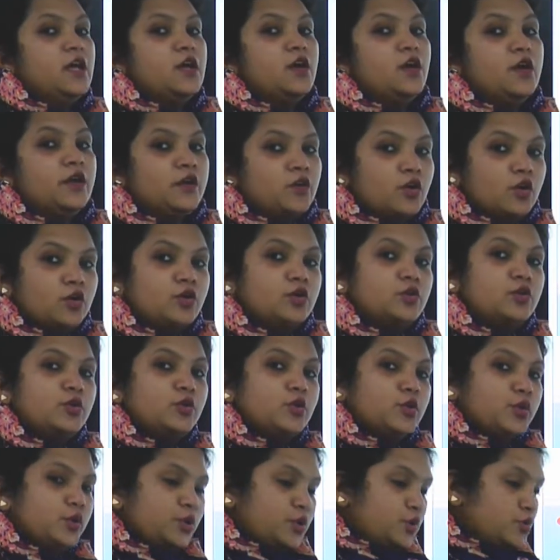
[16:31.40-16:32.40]
in order to
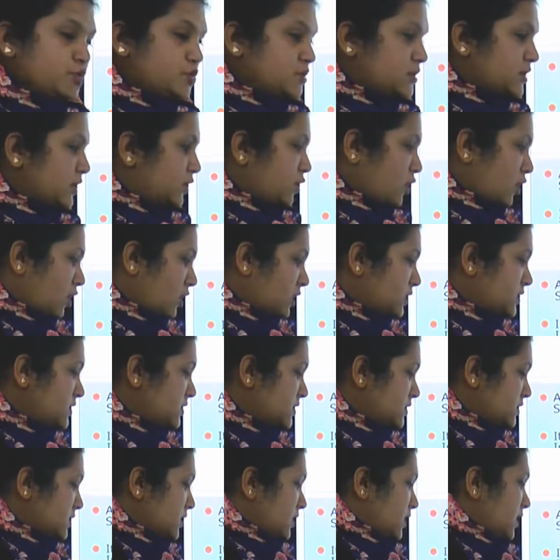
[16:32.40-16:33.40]
reduce the
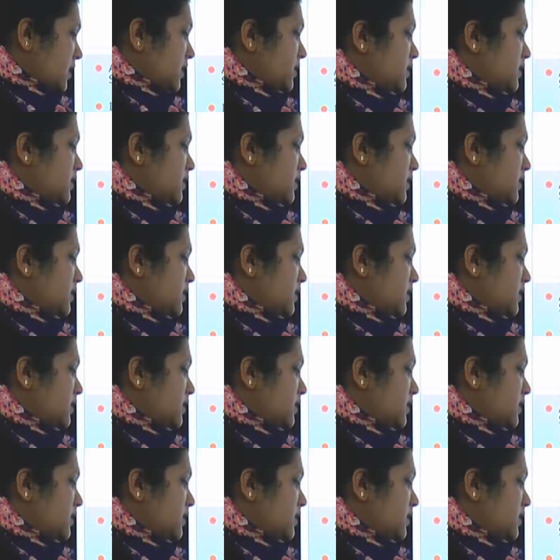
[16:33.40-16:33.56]
costs.